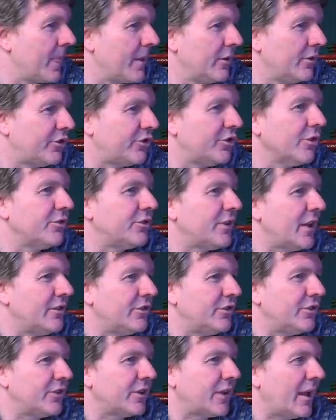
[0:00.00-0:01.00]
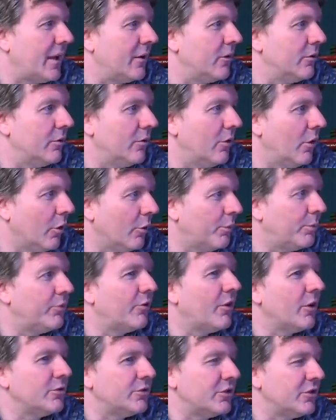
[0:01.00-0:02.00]
stuff tends to get
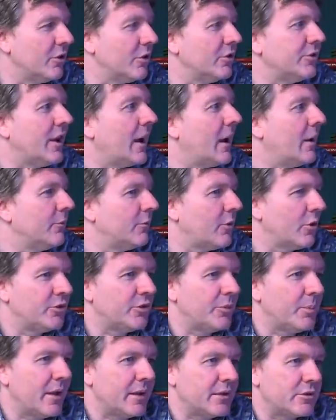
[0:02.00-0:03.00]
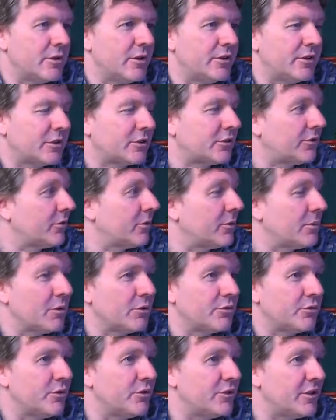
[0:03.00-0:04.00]
upvoted or downvoted by critics for the
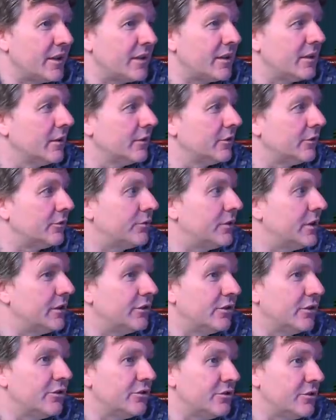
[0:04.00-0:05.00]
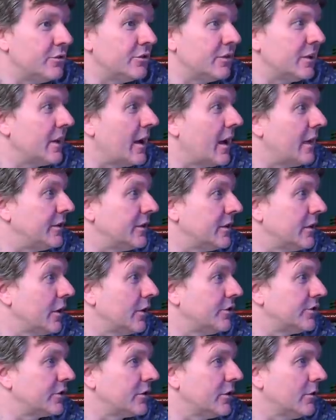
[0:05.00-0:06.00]
most ridiculous reasons, usually
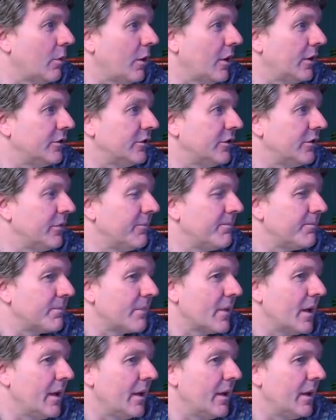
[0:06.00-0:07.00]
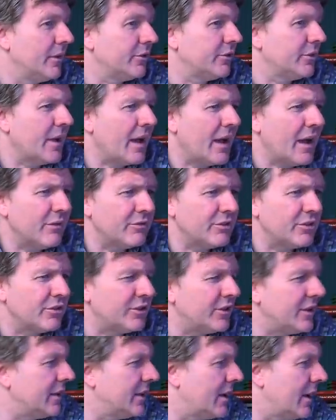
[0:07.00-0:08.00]
ideological ones. Uh, so yeah, I haven't
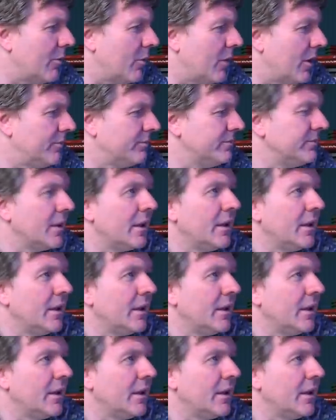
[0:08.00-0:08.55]
seen that one,